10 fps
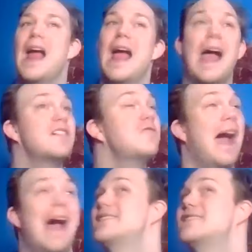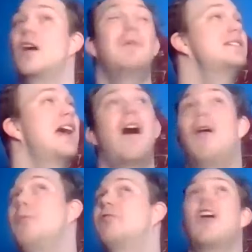Andrew had so much
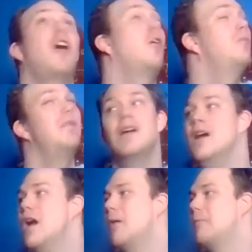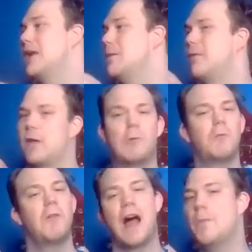help from people that
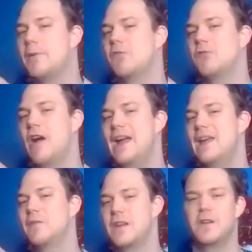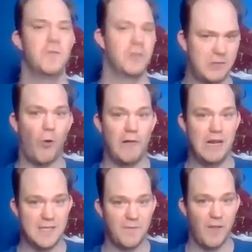were helping write the news
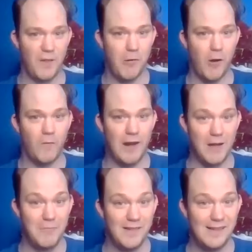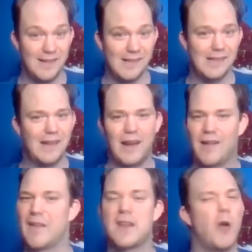stories for the program. Mm-hmm.
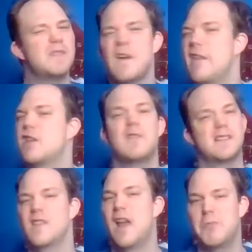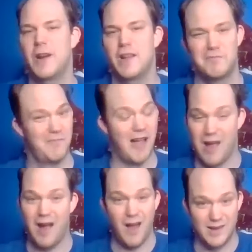Like, you almost felt like you were a celebrity,
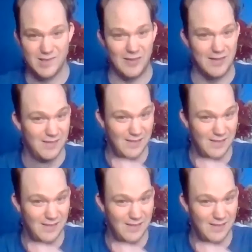honestly.